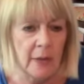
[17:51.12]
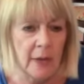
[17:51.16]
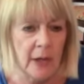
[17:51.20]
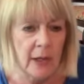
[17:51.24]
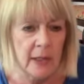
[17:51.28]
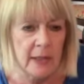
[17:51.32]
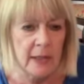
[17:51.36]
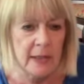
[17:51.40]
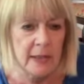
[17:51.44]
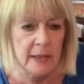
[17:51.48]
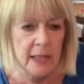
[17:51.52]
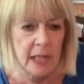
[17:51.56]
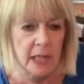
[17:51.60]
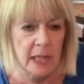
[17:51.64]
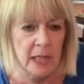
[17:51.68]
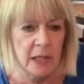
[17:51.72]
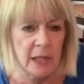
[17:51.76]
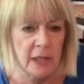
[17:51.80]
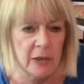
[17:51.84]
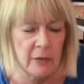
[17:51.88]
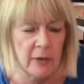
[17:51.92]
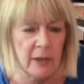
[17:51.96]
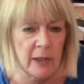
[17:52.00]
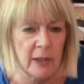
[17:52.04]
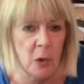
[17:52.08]
And then
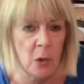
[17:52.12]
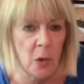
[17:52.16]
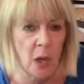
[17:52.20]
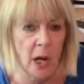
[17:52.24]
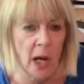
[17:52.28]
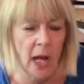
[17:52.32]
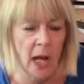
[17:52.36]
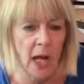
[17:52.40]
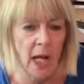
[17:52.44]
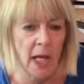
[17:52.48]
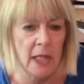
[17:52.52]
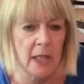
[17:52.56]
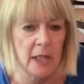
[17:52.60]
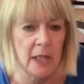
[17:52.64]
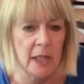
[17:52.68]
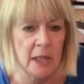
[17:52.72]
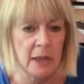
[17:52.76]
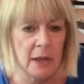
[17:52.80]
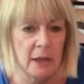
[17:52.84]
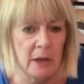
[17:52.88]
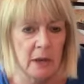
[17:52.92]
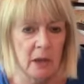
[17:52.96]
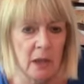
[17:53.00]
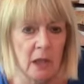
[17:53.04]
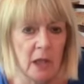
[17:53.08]
centering your head.
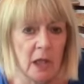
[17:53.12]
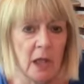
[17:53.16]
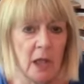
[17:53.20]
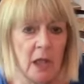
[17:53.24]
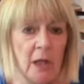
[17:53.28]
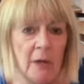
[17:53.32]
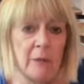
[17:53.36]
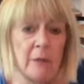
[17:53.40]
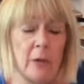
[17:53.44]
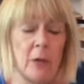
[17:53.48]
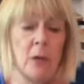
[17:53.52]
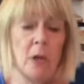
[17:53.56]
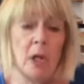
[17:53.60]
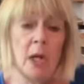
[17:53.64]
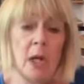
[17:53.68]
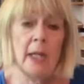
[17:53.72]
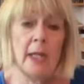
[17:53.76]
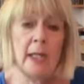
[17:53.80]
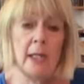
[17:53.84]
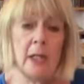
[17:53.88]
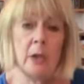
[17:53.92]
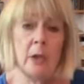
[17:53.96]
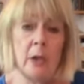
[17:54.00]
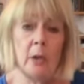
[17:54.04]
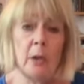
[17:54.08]
If you
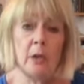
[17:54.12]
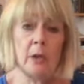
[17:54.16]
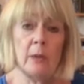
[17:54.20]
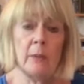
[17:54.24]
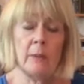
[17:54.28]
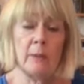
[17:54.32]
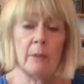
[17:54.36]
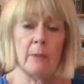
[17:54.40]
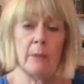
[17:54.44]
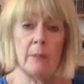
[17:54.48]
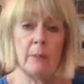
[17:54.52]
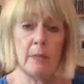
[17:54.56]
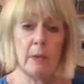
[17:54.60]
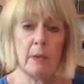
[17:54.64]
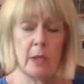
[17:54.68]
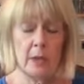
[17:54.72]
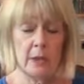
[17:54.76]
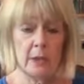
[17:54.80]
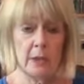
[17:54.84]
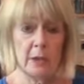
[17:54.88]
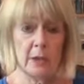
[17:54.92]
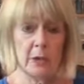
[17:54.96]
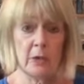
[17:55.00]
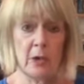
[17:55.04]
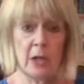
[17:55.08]
like, you can
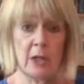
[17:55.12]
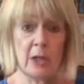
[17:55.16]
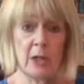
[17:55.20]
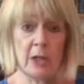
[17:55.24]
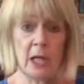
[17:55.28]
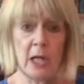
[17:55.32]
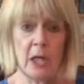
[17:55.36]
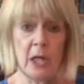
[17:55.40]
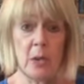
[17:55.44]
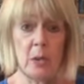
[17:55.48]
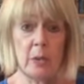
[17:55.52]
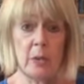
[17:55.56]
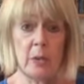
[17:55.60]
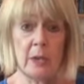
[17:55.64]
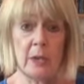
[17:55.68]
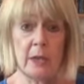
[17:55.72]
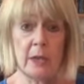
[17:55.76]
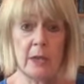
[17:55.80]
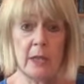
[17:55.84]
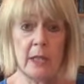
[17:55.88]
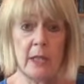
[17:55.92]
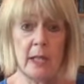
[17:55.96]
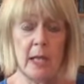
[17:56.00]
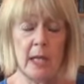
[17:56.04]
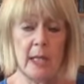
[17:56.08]
stretch out
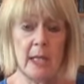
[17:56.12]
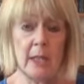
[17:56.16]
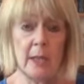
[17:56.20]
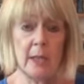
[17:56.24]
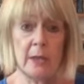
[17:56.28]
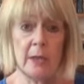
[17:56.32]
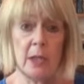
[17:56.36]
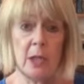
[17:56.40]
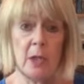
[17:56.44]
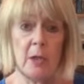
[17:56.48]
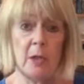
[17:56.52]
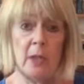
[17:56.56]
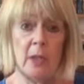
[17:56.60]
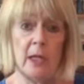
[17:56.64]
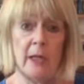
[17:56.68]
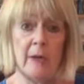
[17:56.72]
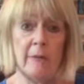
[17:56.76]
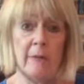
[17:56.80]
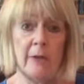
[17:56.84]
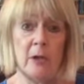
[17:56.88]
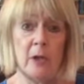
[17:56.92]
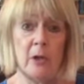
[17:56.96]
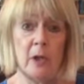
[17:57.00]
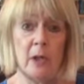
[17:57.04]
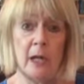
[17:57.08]
the legs
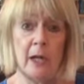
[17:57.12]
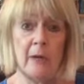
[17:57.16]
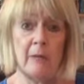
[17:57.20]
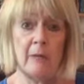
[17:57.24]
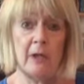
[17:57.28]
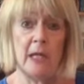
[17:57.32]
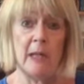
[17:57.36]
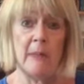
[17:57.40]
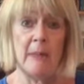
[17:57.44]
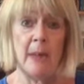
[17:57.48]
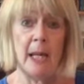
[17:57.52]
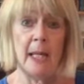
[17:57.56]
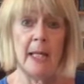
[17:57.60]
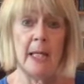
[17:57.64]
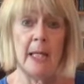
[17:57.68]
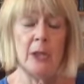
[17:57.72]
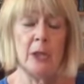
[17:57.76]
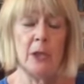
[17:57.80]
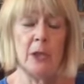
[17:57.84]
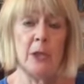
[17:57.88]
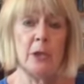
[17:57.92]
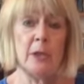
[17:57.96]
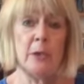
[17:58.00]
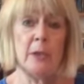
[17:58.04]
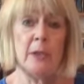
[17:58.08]
slowly. If you don't have any back
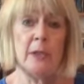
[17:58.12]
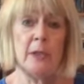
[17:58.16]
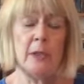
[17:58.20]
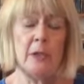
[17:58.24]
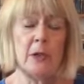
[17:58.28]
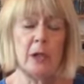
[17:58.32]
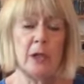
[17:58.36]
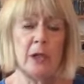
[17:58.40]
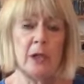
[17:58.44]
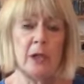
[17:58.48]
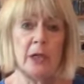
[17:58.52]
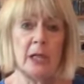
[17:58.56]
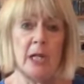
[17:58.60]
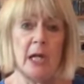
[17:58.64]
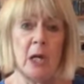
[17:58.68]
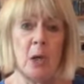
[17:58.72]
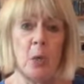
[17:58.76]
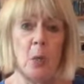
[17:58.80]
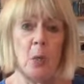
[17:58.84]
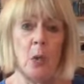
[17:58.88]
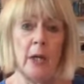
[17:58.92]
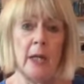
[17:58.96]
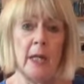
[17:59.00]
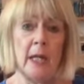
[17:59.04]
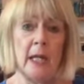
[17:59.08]
issues, stretching
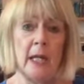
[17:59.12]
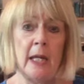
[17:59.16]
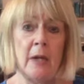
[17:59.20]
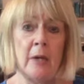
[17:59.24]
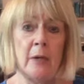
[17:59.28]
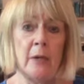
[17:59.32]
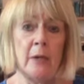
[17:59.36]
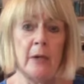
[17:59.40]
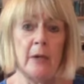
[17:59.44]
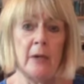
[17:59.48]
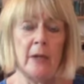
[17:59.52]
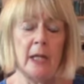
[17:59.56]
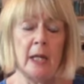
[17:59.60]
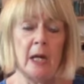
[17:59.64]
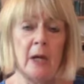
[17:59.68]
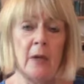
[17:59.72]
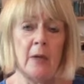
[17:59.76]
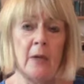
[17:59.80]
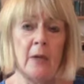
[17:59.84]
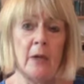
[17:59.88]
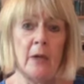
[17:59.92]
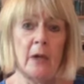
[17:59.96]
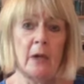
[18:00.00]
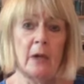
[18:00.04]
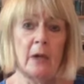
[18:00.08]
out one heel then the
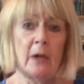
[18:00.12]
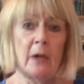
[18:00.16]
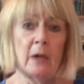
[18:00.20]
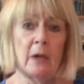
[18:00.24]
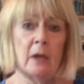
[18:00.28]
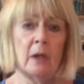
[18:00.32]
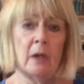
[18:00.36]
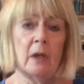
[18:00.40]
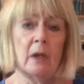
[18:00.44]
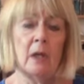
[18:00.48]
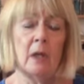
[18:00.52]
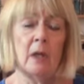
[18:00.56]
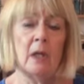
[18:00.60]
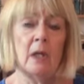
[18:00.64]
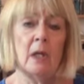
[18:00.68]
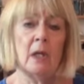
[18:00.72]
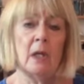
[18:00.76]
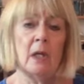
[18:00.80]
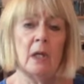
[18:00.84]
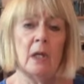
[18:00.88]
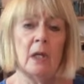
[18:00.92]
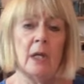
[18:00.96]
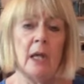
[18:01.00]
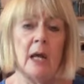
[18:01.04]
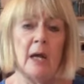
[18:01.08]
other.
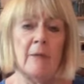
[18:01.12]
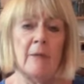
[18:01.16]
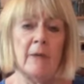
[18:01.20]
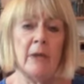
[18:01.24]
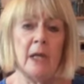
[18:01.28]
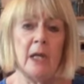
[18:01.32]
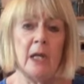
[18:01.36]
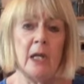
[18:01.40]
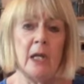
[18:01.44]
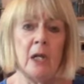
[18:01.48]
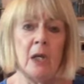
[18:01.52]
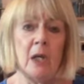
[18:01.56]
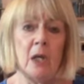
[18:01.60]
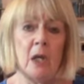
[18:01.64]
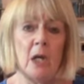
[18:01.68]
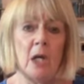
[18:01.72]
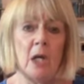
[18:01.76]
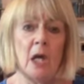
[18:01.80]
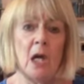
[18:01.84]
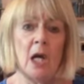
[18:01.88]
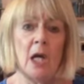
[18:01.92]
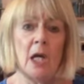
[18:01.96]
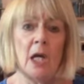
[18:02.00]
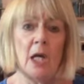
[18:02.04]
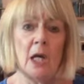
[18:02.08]
And having
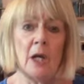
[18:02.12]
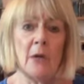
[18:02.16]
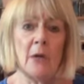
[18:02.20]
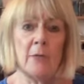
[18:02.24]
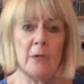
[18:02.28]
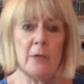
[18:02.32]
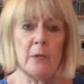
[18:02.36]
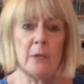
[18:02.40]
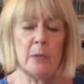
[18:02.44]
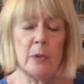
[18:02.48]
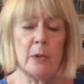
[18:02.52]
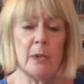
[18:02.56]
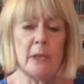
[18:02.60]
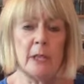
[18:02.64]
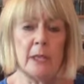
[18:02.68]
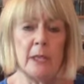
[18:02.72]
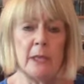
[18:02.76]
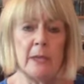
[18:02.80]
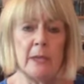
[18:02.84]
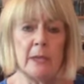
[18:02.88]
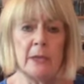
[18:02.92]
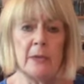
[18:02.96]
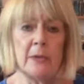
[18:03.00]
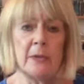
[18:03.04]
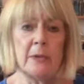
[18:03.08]
a comfortable
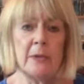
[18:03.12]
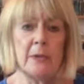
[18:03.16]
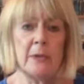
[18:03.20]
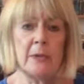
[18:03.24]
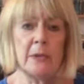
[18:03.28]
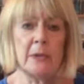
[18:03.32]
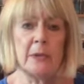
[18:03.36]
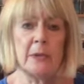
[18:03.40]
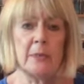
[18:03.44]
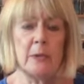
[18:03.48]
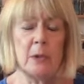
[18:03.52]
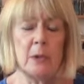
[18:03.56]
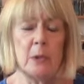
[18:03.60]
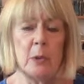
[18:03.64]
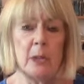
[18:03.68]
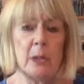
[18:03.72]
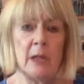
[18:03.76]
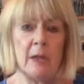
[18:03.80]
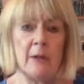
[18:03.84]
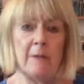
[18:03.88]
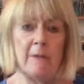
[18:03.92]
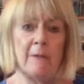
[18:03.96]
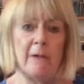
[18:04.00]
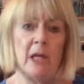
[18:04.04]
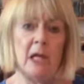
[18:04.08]
distance
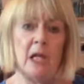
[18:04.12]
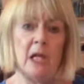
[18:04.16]
between the